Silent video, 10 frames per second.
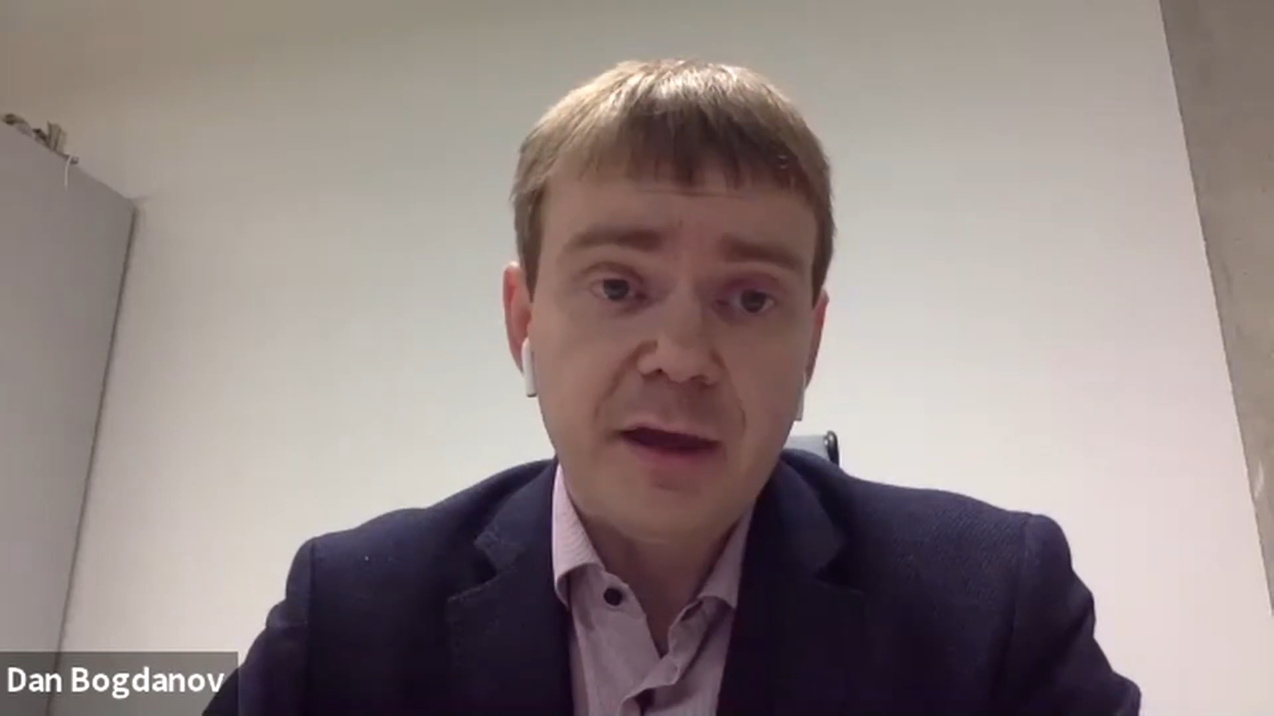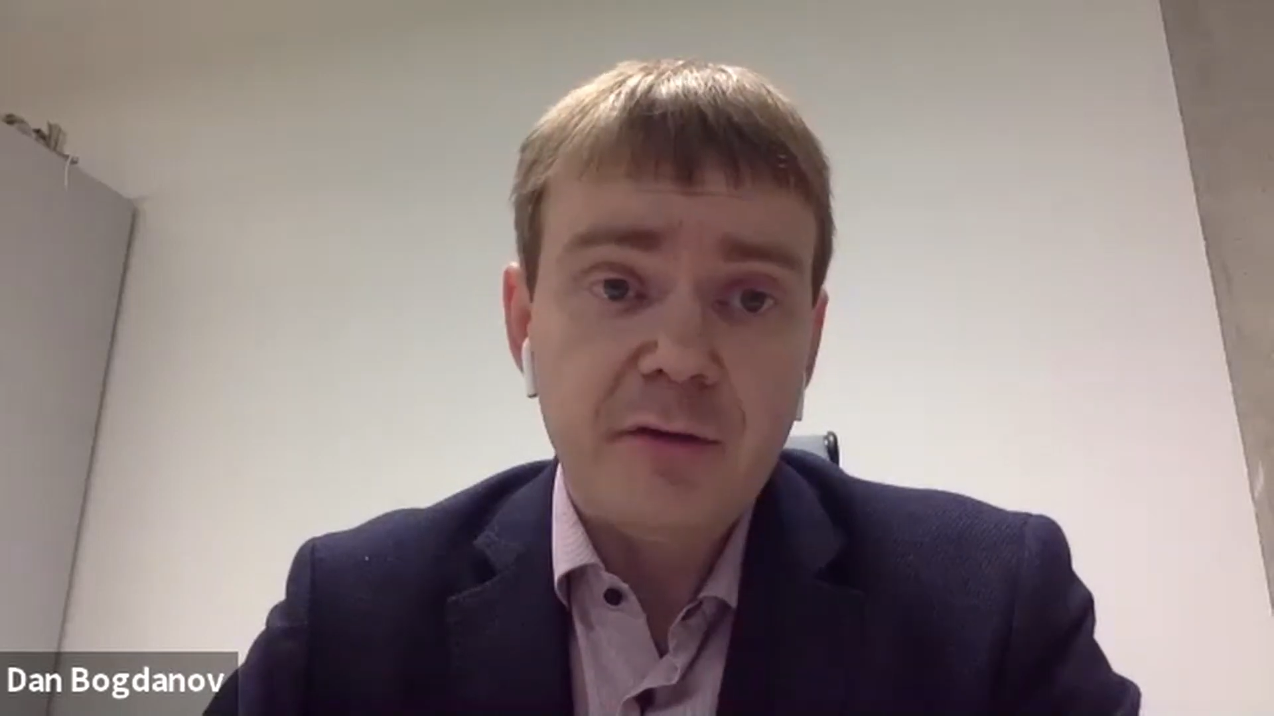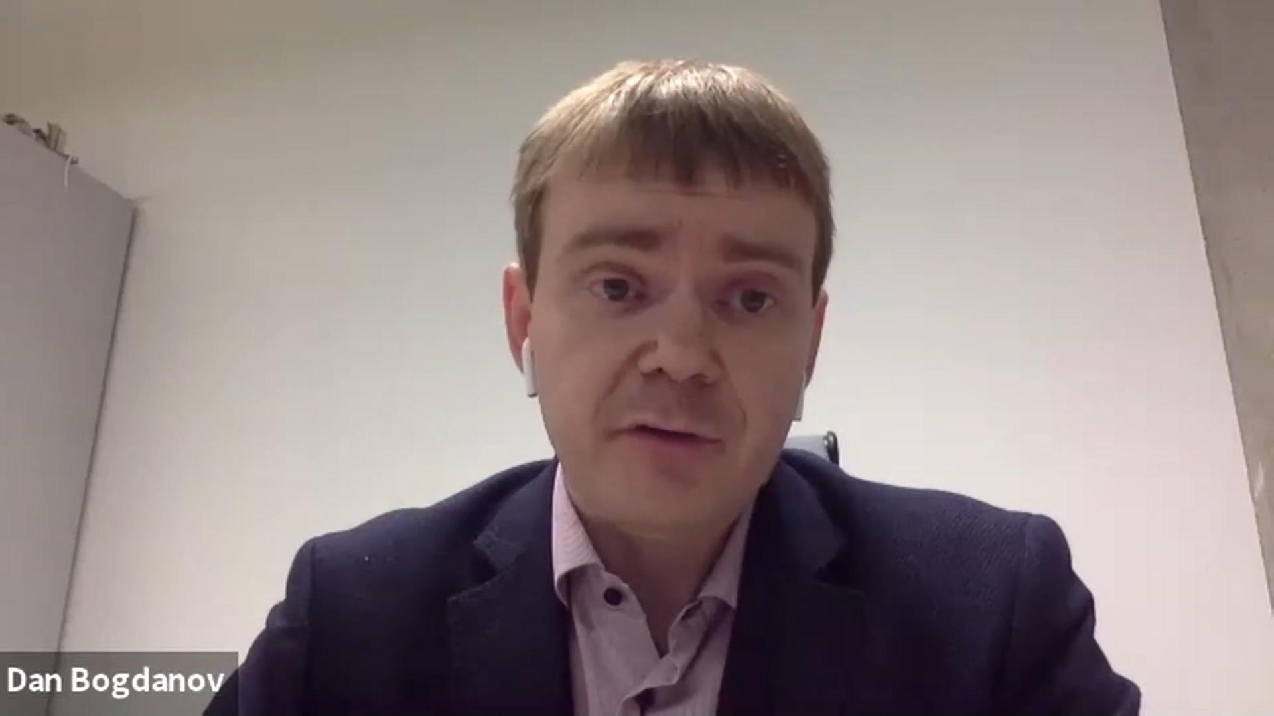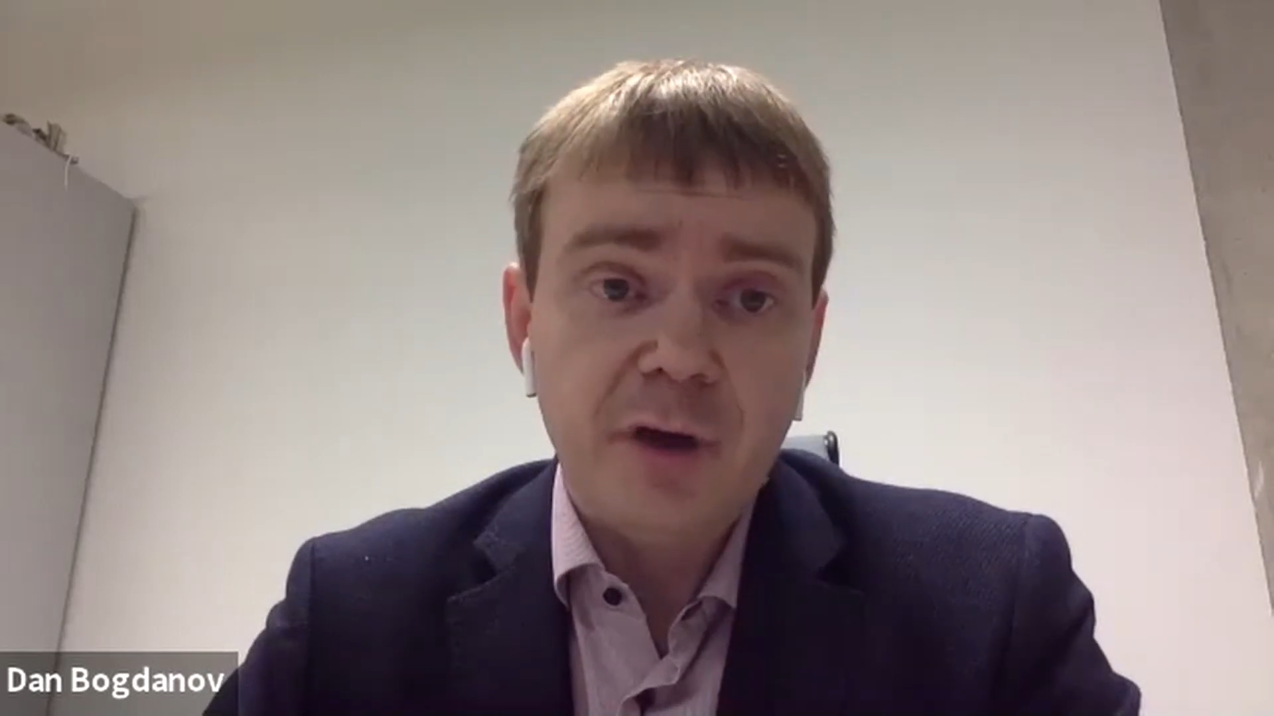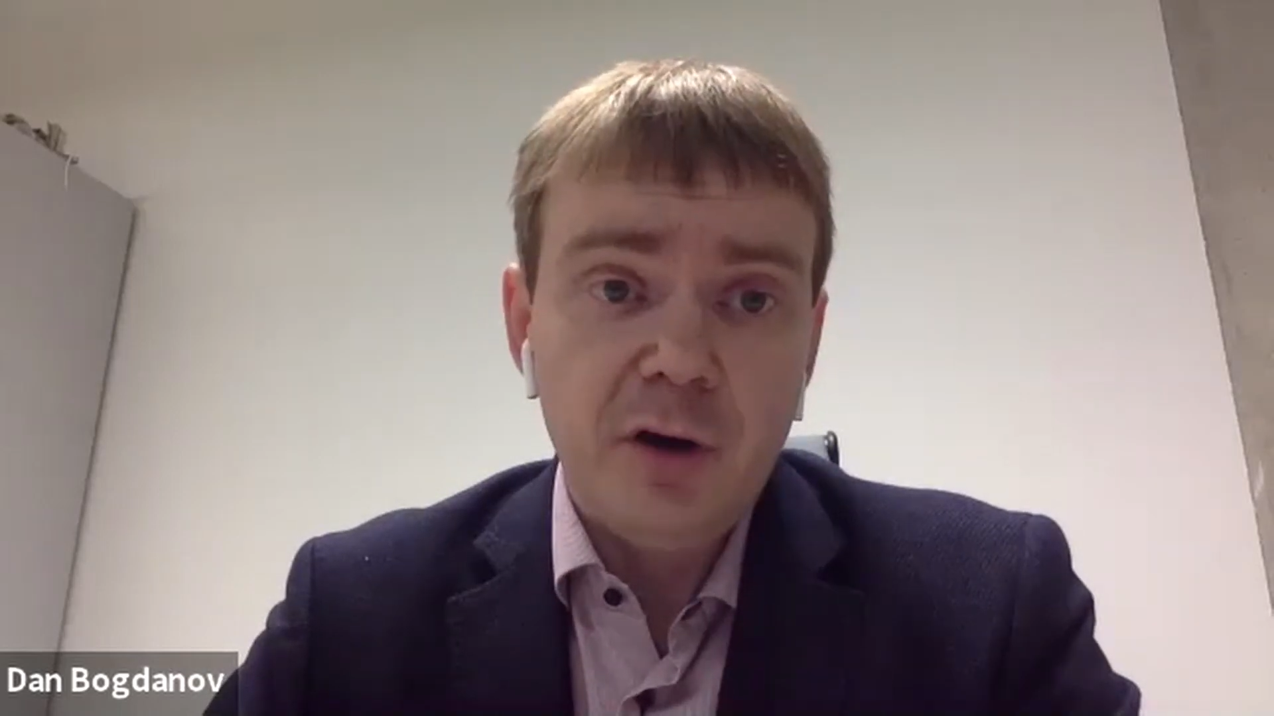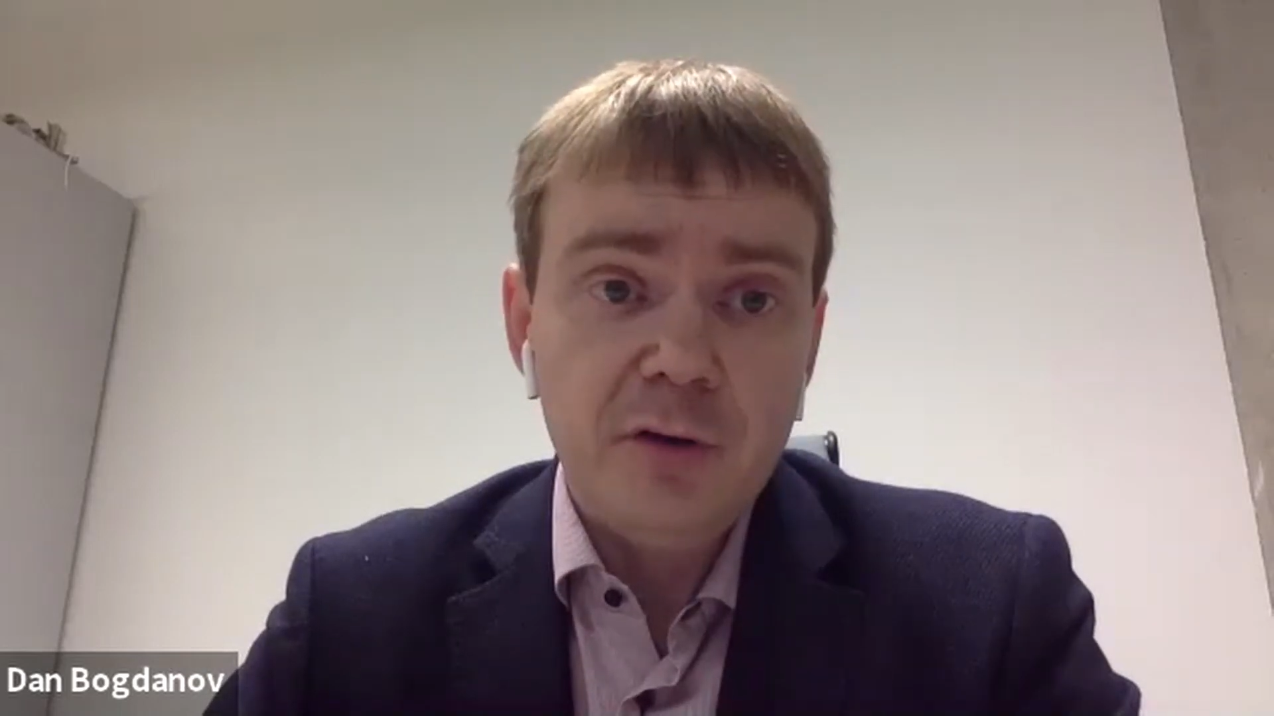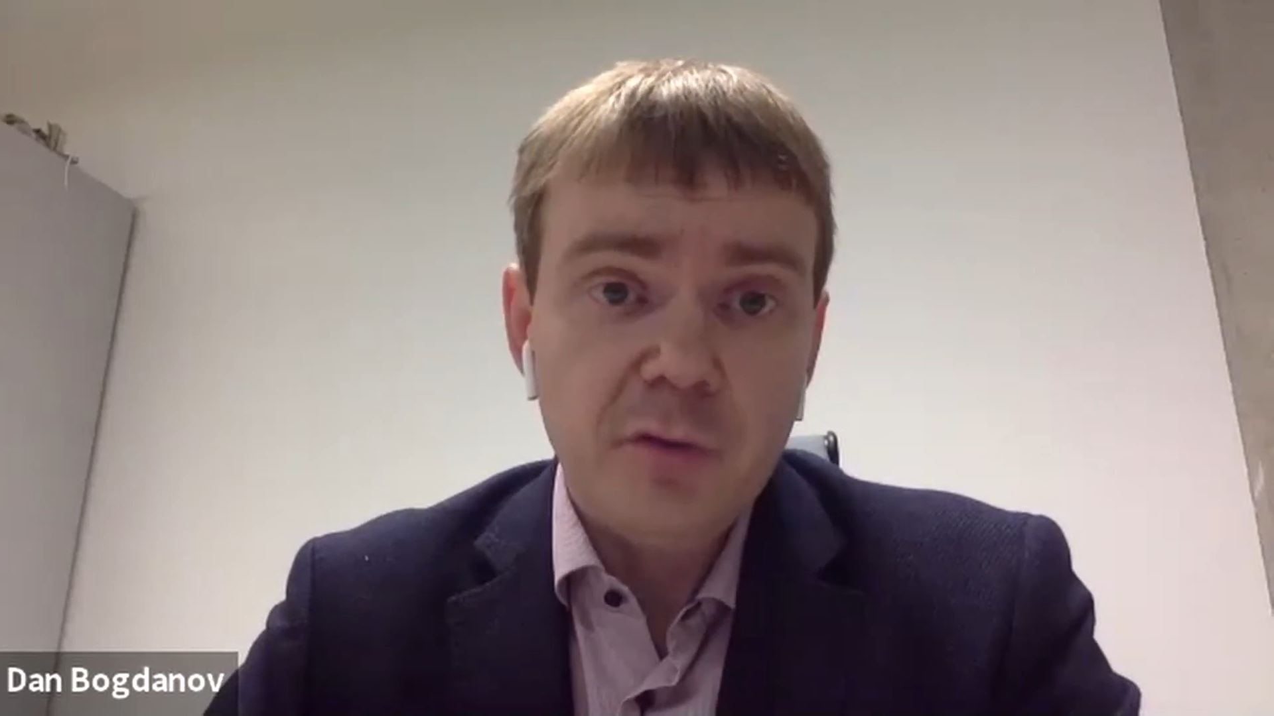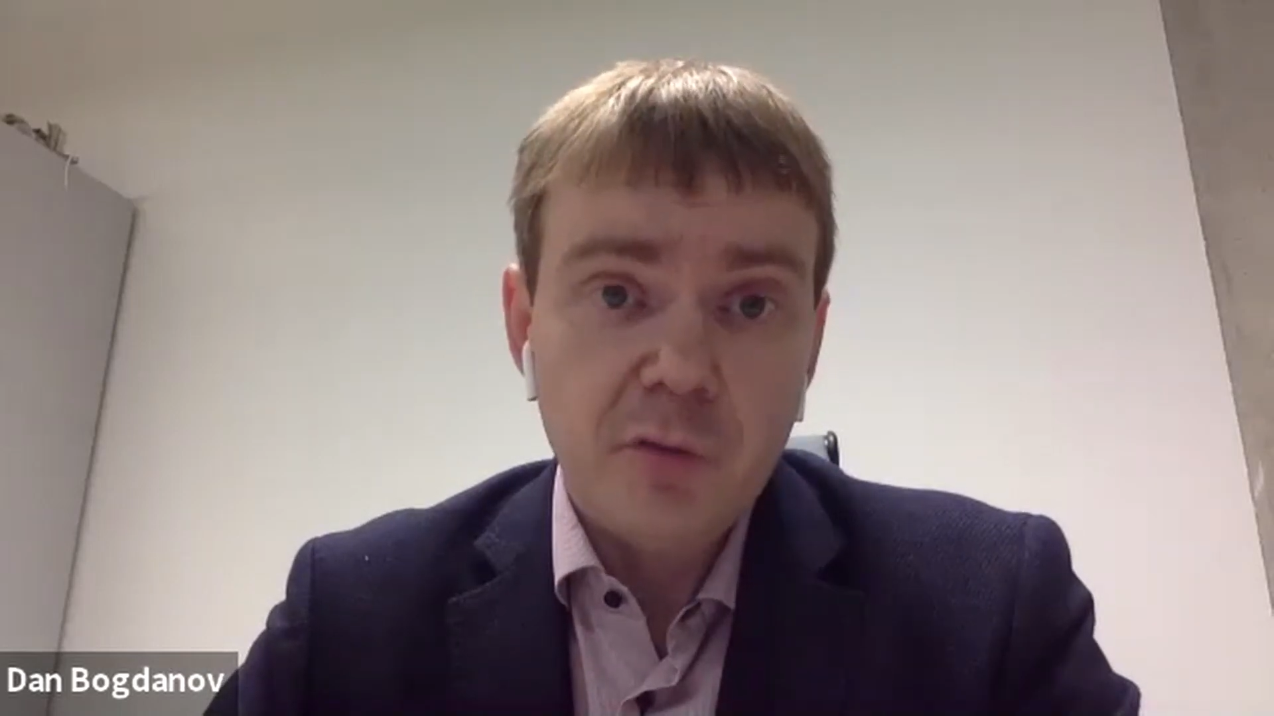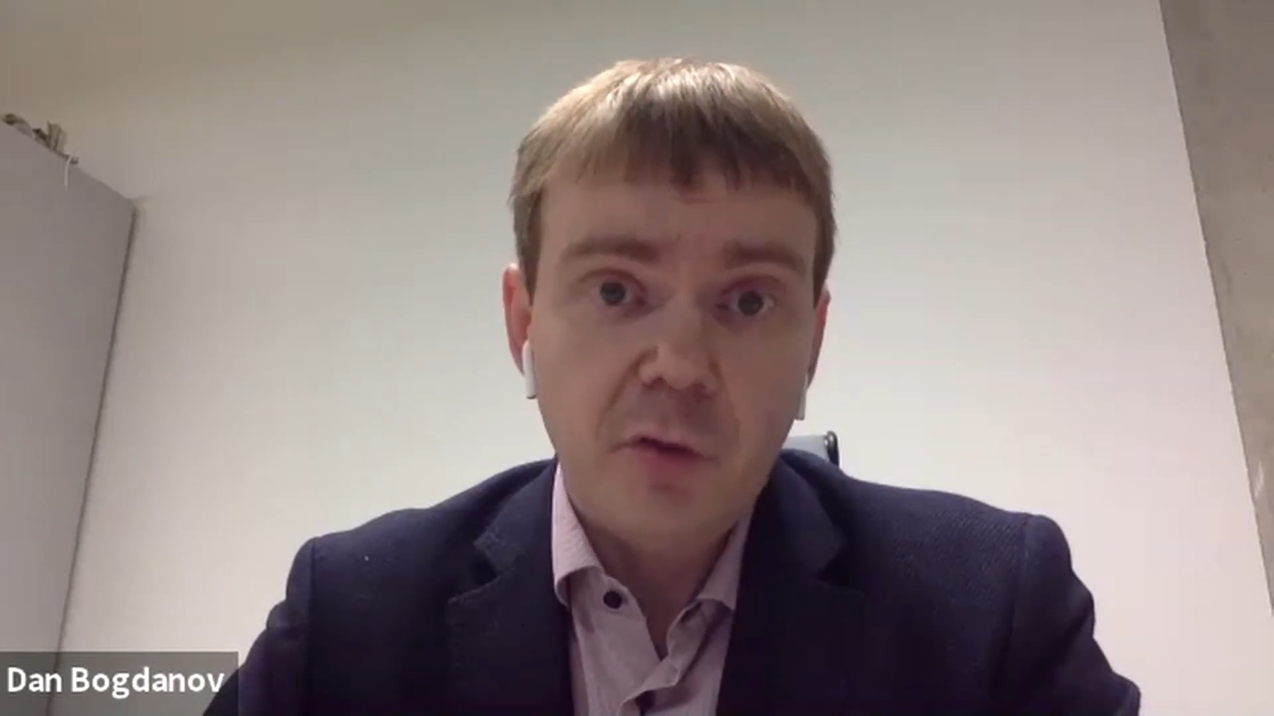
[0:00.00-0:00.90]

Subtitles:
state of the art.